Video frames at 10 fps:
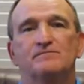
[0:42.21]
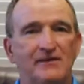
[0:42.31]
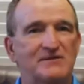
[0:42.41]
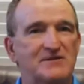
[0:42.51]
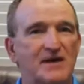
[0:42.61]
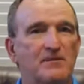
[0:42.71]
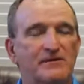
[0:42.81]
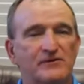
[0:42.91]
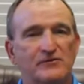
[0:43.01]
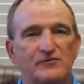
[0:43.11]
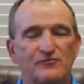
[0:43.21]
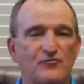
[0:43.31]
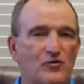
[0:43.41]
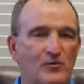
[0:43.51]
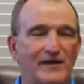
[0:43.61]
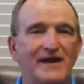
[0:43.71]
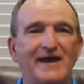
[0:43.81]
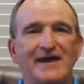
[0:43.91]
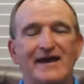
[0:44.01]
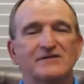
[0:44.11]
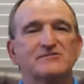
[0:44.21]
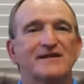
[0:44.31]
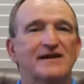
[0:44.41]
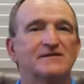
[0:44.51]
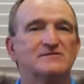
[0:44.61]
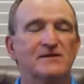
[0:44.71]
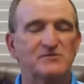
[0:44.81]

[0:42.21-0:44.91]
I'm not talking about their little 401k accounts or that kind of stuff.